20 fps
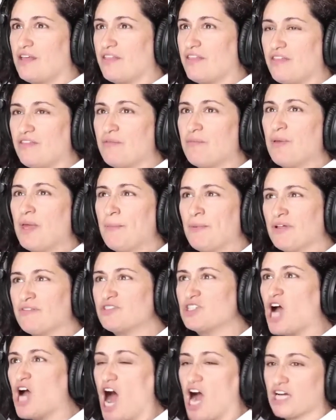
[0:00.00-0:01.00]
the, the people
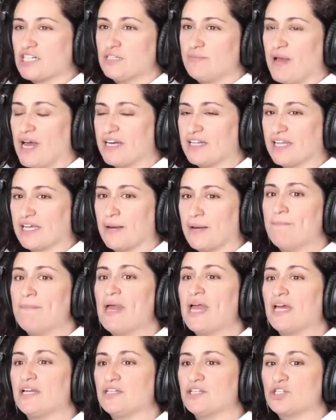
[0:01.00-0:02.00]
have talked about it like a
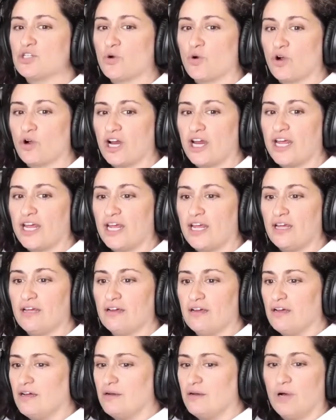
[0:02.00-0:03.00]
mandatory